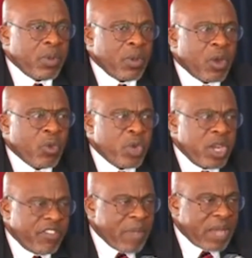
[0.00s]
On
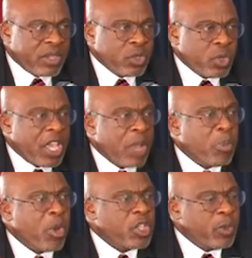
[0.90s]
relief matters, you can't
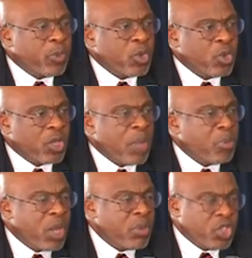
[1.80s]
punish people, you can't
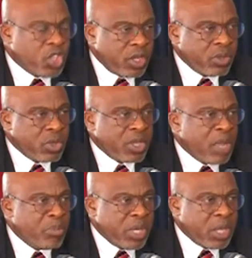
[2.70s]
put them in jail, you
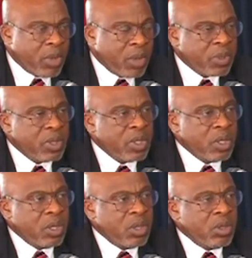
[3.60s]
can't beat them up.
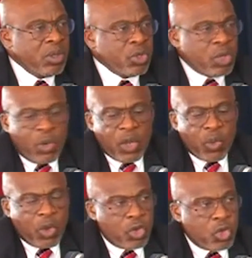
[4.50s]
So the only
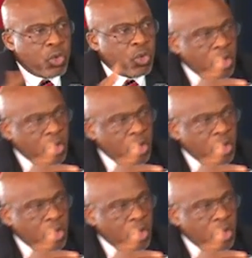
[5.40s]
thing we could do